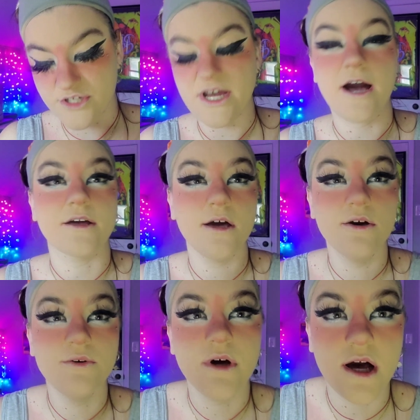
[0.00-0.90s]

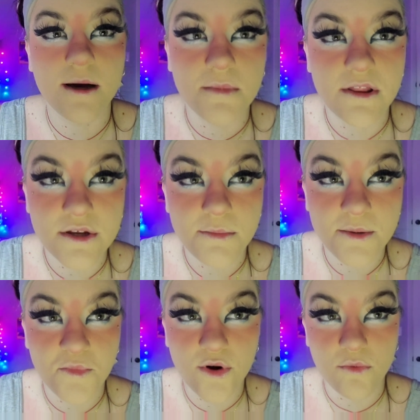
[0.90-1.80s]
Taco, a little bit
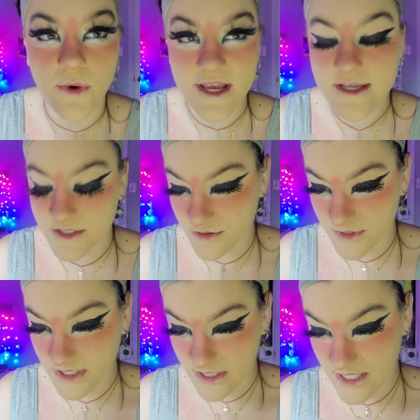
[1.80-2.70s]
more white to
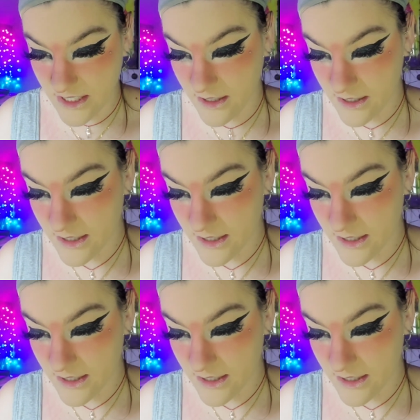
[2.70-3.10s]
really